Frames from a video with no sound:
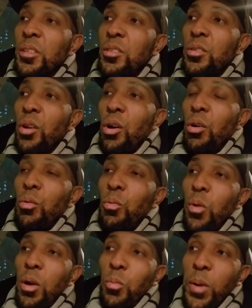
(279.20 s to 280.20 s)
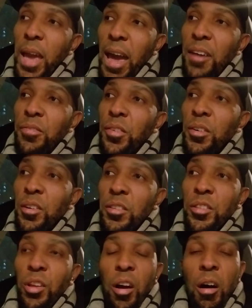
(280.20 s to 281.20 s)
We have
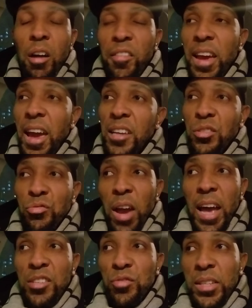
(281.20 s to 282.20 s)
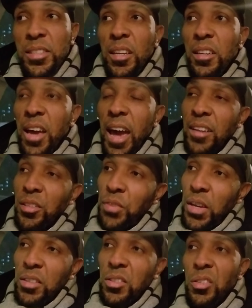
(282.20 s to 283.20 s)
the RAS, reticular
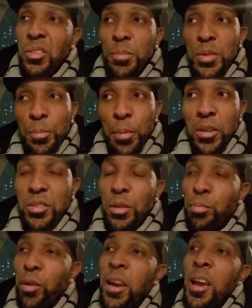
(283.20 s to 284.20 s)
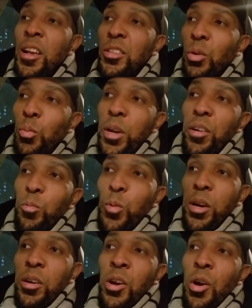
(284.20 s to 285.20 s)
activating system. These are parts of the brain. So
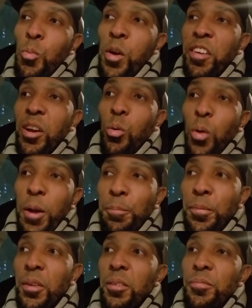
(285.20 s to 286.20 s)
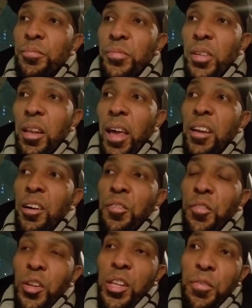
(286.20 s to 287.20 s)
we're equipped like a
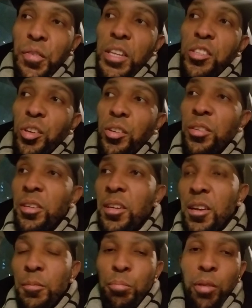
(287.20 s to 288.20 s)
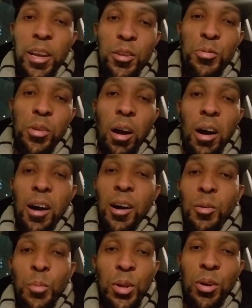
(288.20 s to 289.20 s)
fully featured brand new
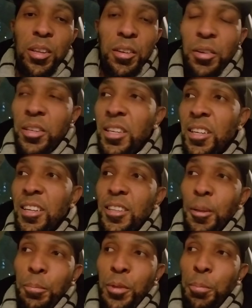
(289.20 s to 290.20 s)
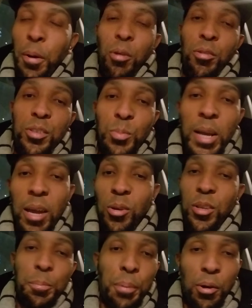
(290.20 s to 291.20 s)
car with all the perks. We got
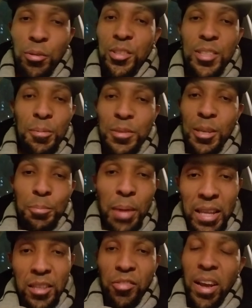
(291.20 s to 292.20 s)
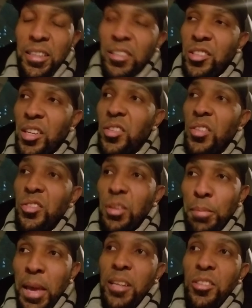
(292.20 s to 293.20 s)
all the perks to make the right decisions, to
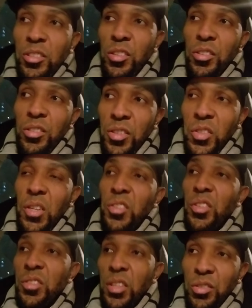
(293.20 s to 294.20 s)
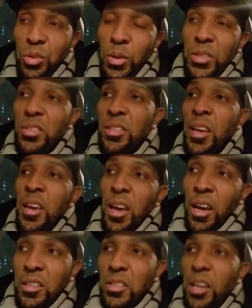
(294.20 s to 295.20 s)
make decisions and choices,
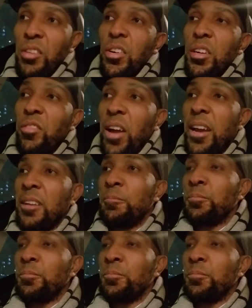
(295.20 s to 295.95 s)
etc. Right?